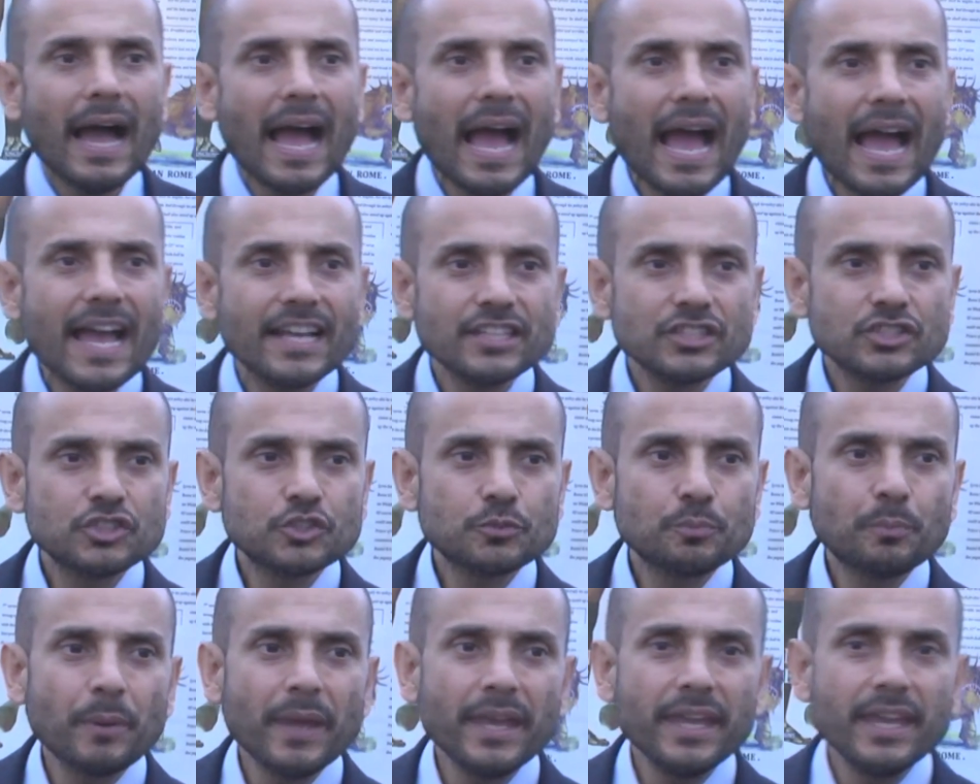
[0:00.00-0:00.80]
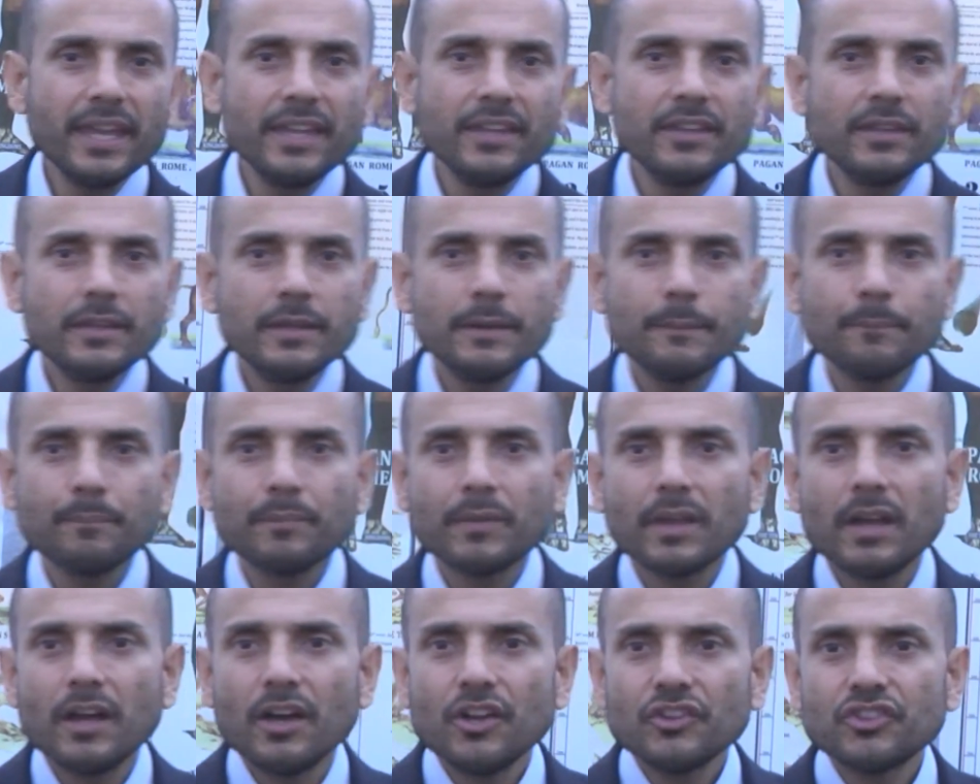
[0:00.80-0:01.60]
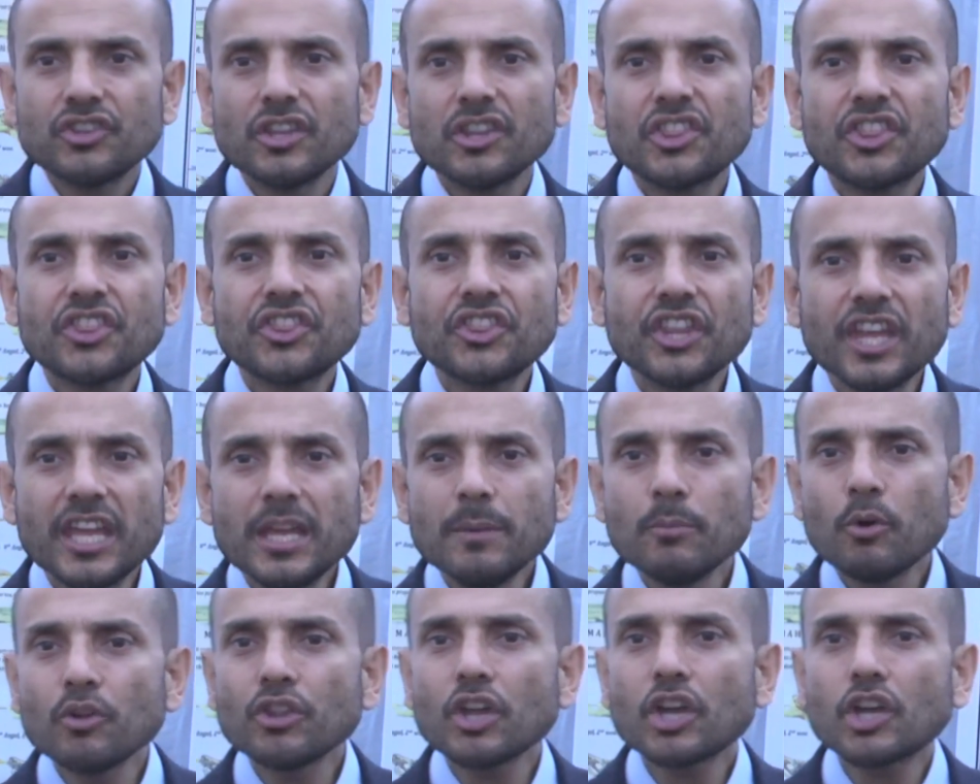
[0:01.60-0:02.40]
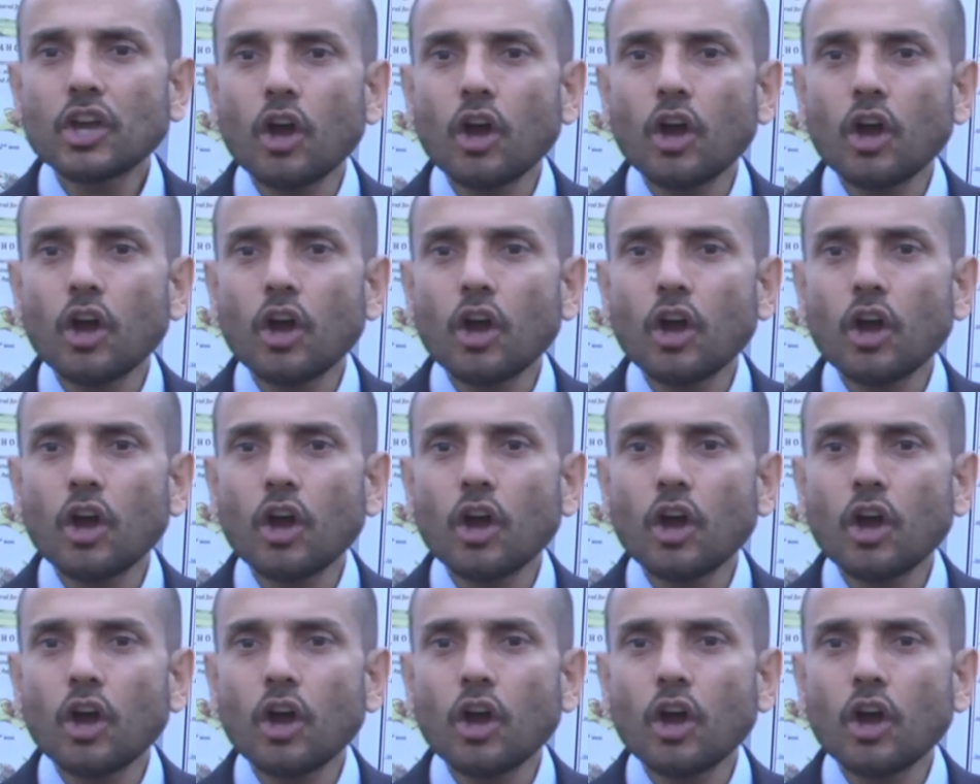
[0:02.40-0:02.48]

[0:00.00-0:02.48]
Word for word: as being the theme or the